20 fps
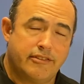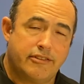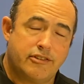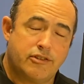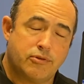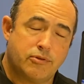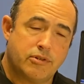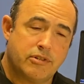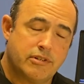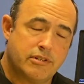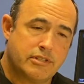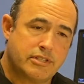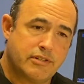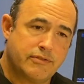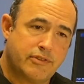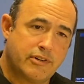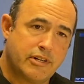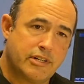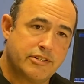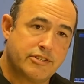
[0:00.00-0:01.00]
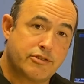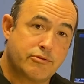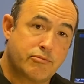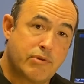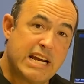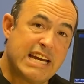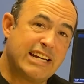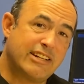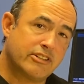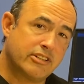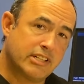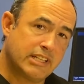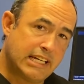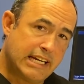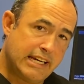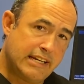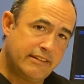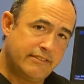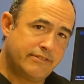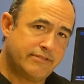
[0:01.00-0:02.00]
so far as regular
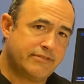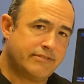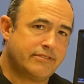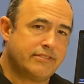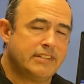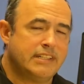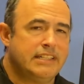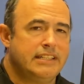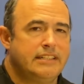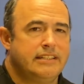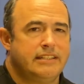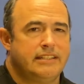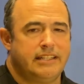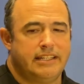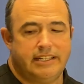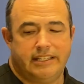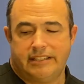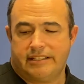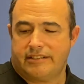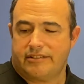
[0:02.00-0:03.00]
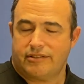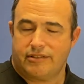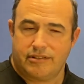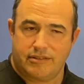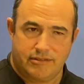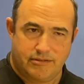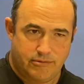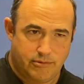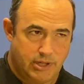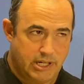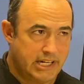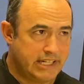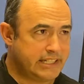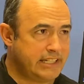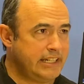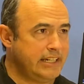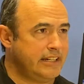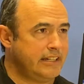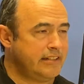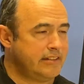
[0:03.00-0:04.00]
life, like
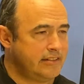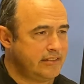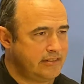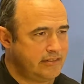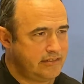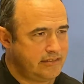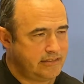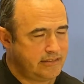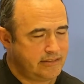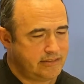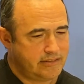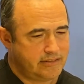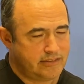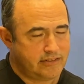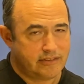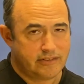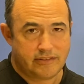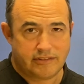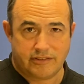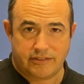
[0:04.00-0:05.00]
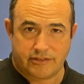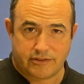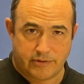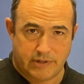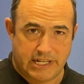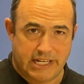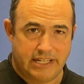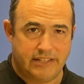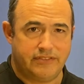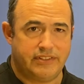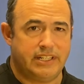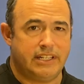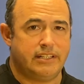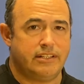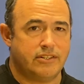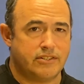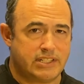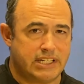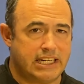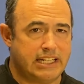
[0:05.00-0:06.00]
walking, driving,
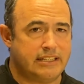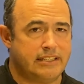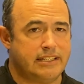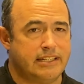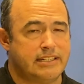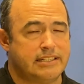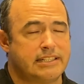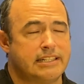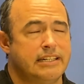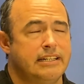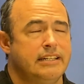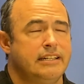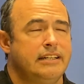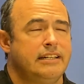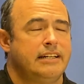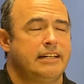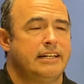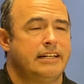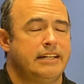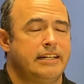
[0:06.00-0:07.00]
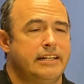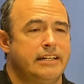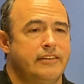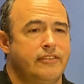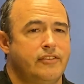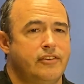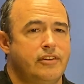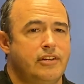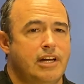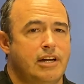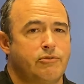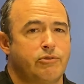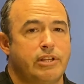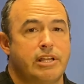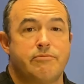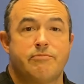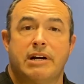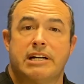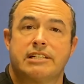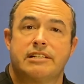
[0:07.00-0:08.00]
those kind of things, not
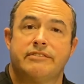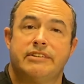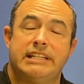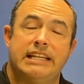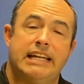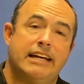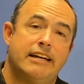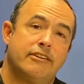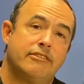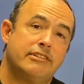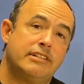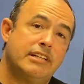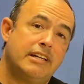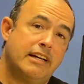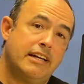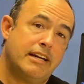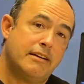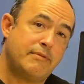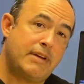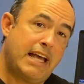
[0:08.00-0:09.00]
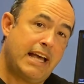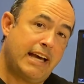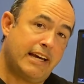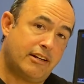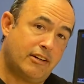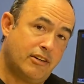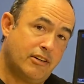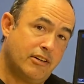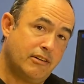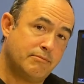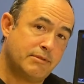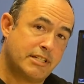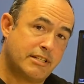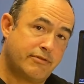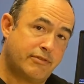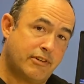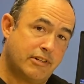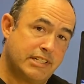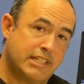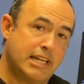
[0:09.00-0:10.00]
really much of a downtime at all. But so
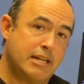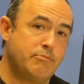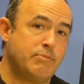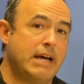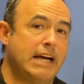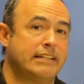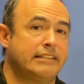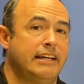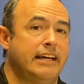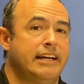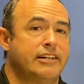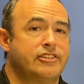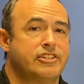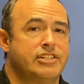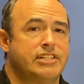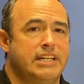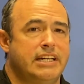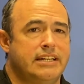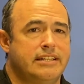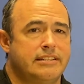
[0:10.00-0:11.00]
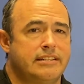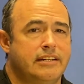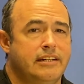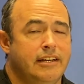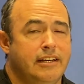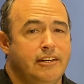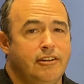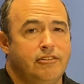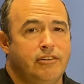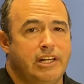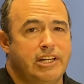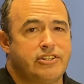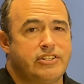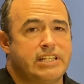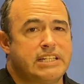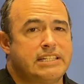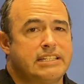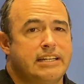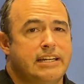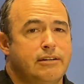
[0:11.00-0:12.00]
far as getting back to exercise, I
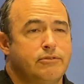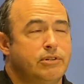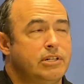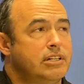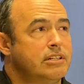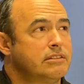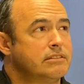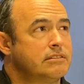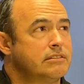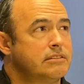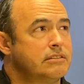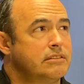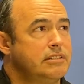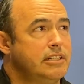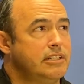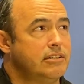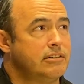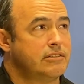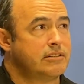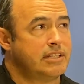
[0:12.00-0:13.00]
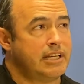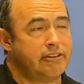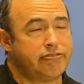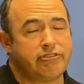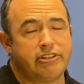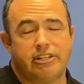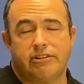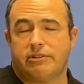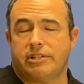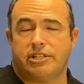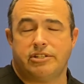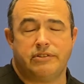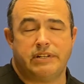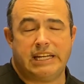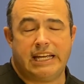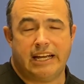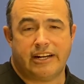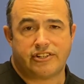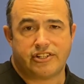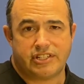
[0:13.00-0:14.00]
usually say, well, definitely don't want to do
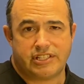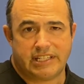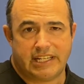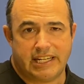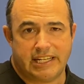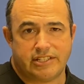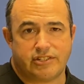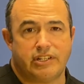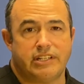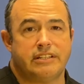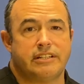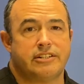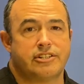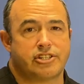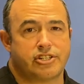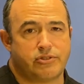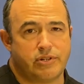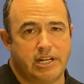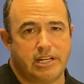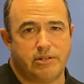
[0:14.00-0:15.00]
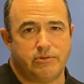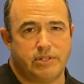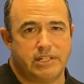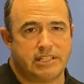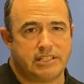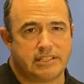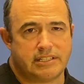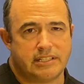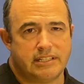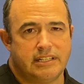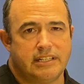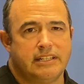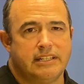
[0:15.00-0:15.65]
any exercise or anything strenuous